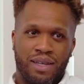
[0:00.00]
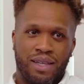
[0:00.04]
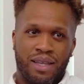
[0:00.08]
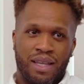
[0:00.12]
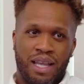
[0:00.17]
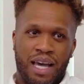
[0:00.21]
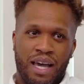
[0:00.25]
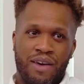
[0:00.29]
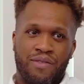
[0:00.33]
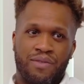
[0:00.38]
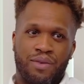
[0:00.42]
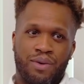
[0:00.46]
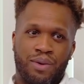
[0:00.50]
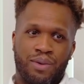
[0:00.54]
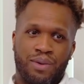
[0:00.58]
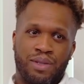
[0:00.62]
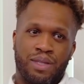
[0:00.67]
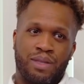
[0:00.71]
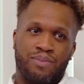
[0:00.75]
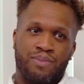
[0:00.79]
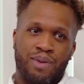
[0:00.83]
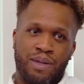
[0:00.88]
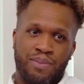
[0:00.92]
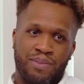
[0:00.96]
level
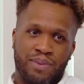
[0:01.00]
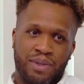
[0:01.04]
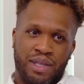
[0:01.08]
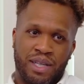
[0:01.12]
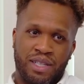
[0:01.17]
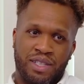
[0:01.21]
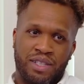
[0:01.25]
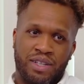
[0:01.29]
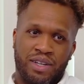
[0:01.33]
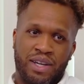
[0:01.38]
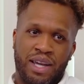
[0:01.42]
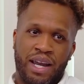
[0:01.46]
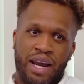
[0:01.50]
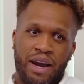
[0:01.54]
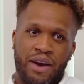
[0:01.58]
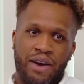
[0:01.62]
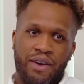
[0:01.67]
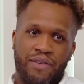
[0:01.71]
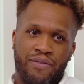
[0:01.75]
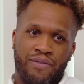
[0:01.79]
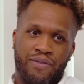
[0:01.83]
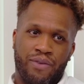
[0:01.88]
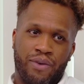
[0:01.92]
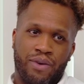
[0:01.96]
with the people that you're
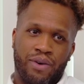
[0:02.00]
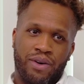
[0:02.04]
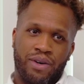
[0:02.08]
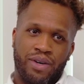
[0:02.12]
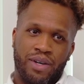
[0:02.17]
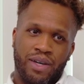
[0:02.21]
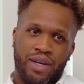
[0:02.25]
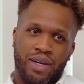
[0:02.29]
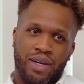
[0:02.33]
caring for.